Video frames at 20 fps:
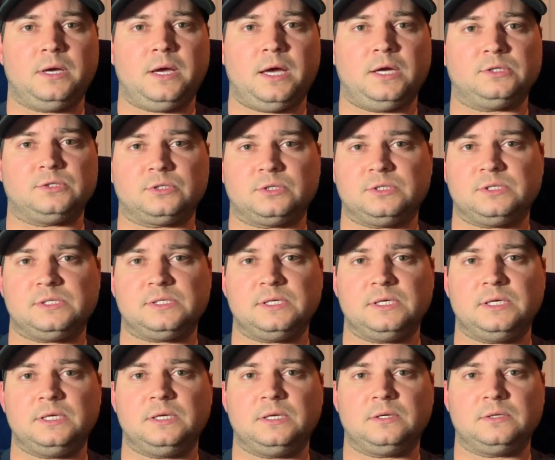As you can
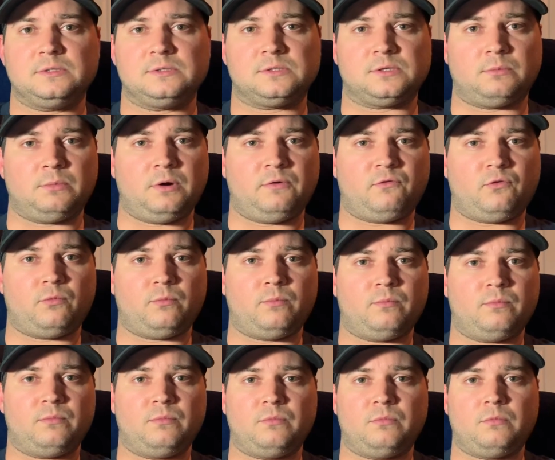see, some of
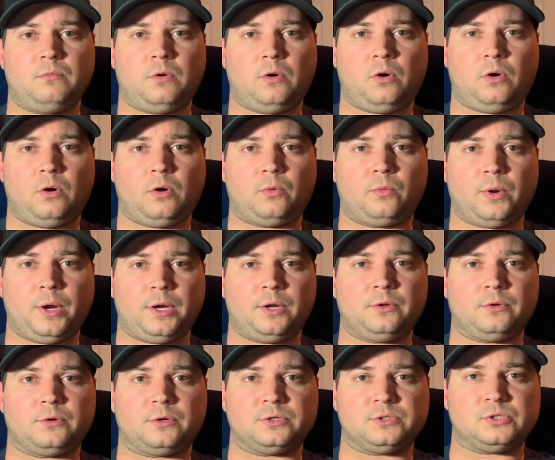them are
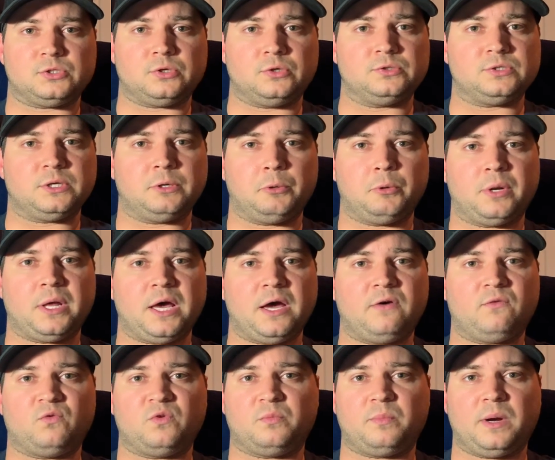regular concerns that you would
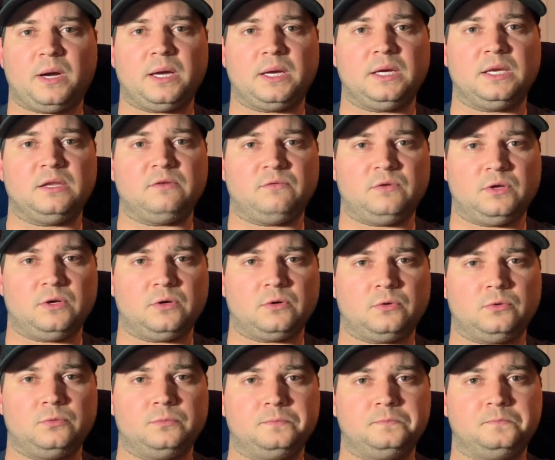have with buying any
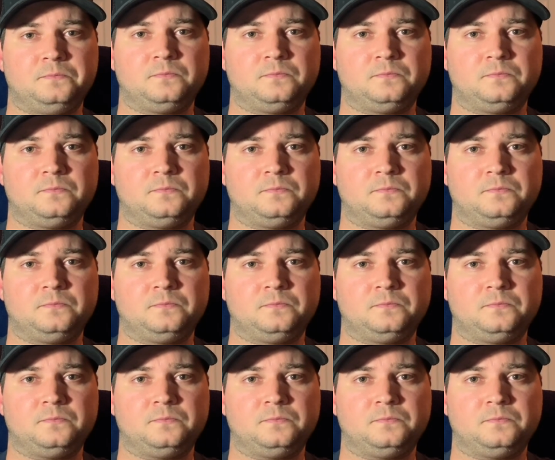vehicle.